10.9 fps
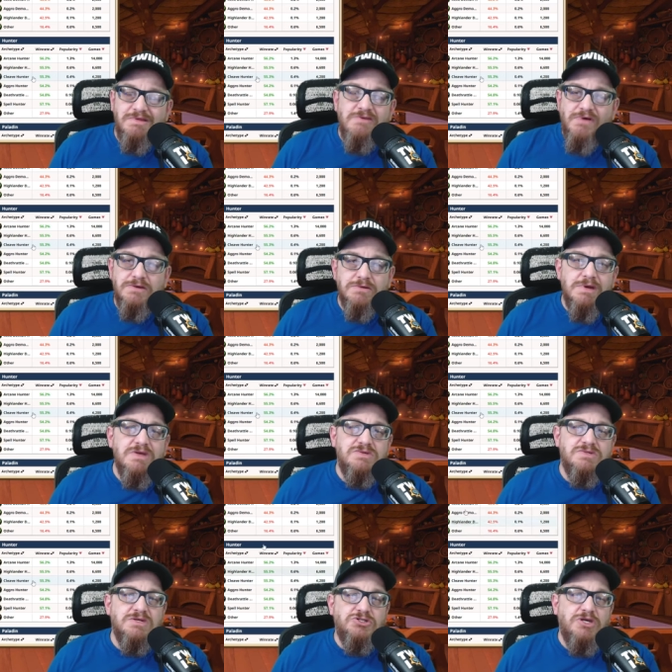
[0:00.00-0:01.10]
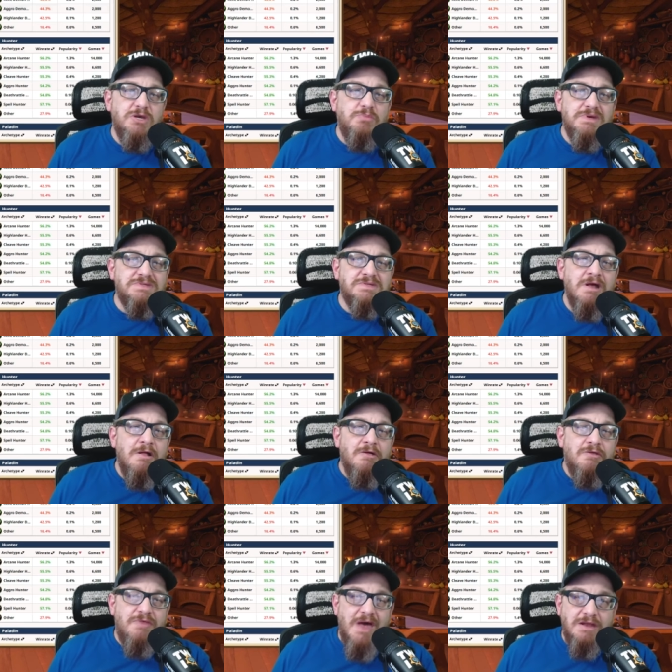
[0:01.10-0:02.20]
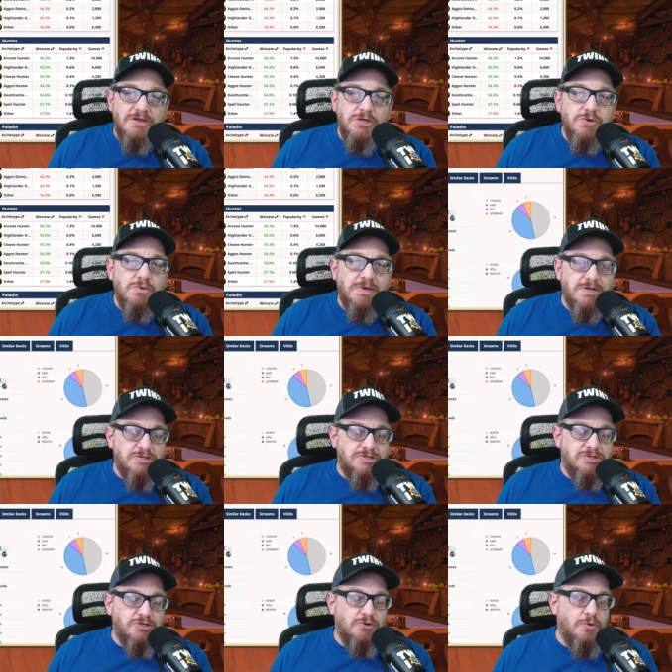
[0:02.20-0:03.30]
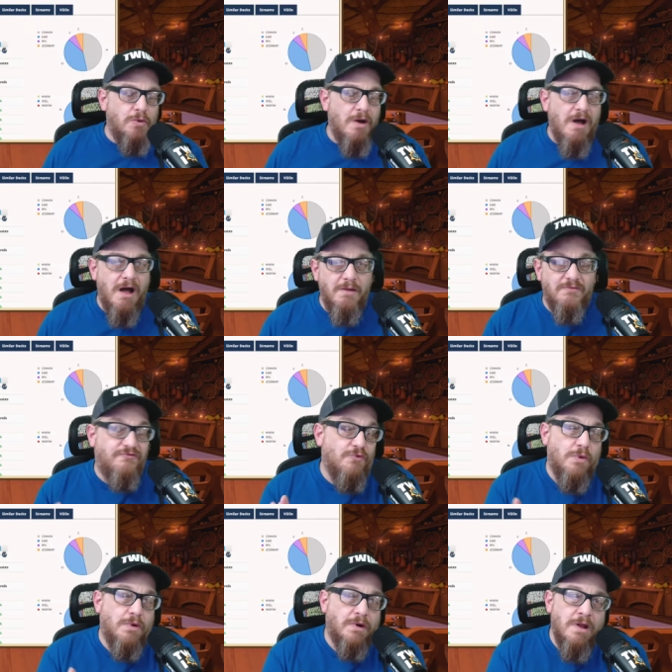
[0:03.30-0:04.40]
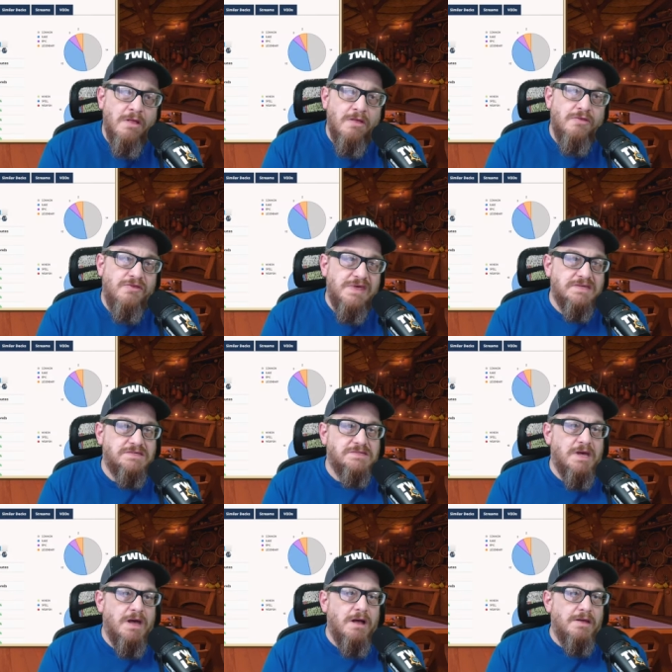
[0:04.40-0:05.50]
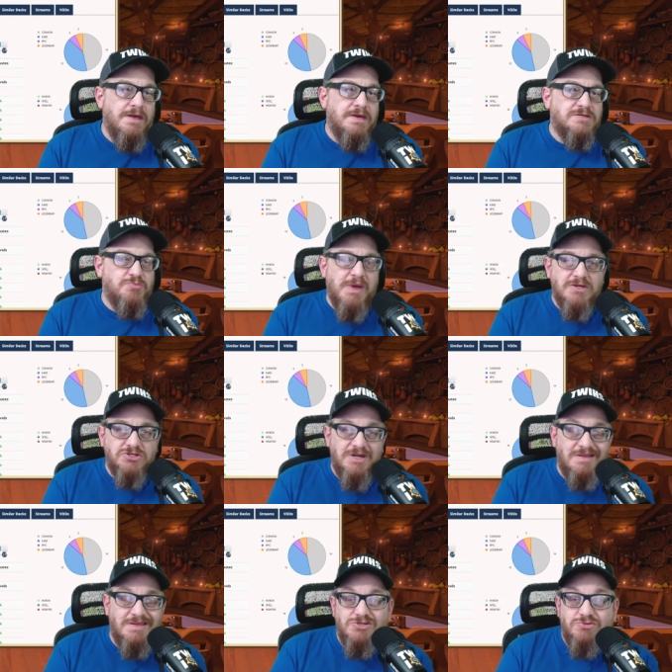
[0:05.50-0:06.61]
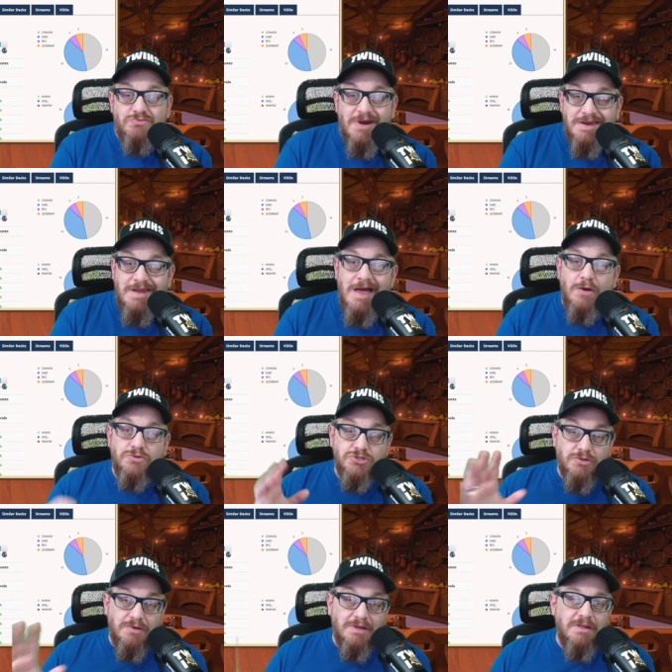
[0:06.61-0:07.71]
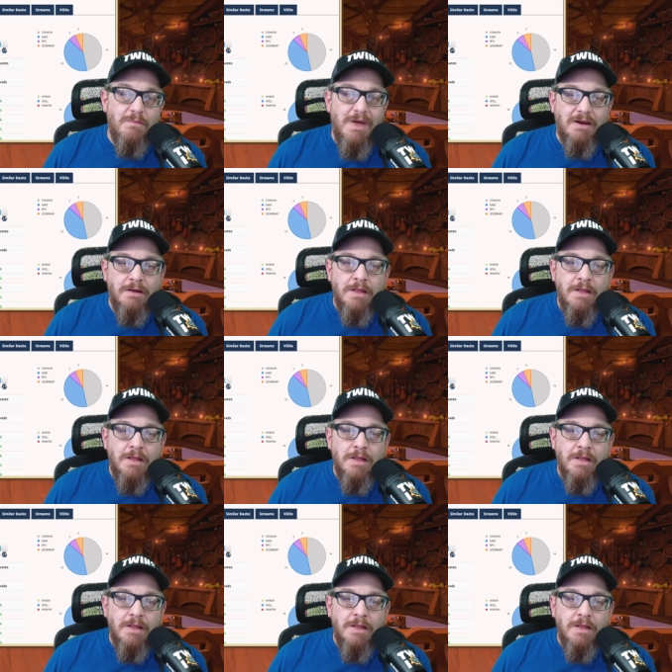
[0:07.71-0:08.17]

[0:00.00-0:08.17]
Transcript: Cleave Hunter is the cheapest that you can do for this expansion, at least right now during the meta.